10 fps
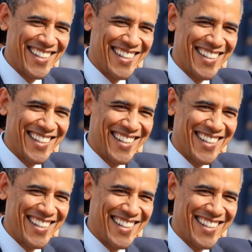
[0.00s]

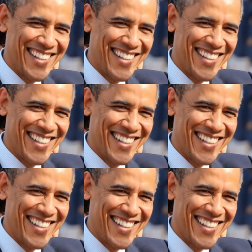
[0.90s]

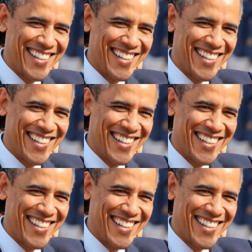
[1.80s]

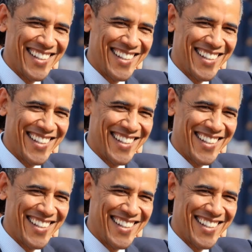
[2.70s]

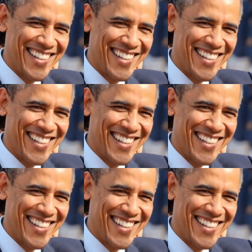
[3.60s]

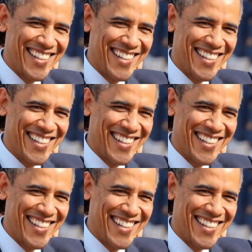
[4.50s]

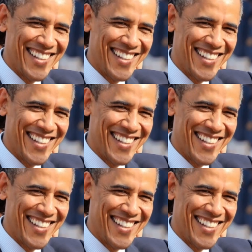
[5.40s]
The face doesn't move, so there is nothing to read.